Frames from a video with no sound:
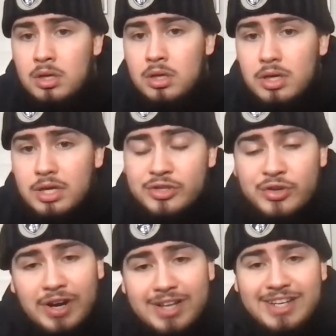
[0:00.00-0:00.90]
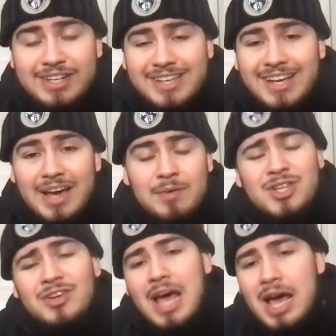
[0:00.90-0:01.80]
It's crazy because, it's
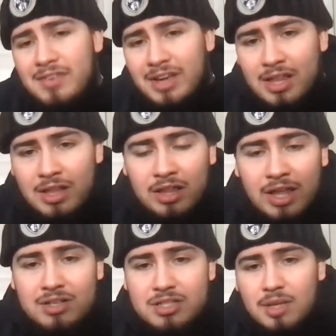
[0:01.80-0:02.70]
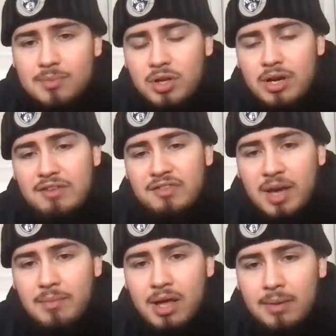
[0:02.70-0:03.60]
only a half a game. Lakers and Clippers only have a game
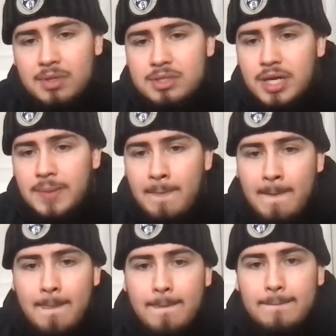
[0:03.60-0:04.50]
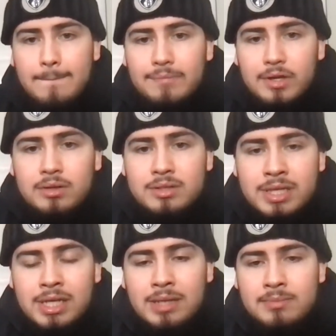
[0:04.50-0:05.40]
back, but it's like they're a
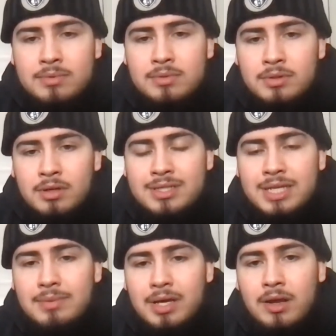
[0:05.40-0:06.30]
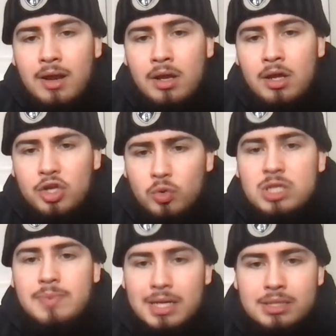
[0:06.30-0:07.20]
team that you
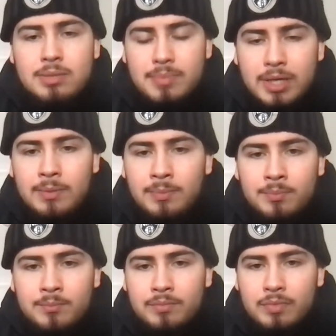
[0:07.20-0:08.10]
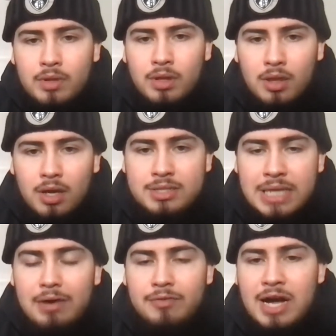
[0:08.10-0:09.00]
expect it to be a
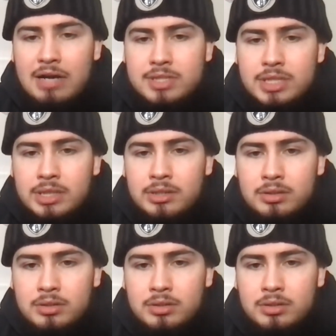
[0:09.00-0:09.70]
top 5 seed.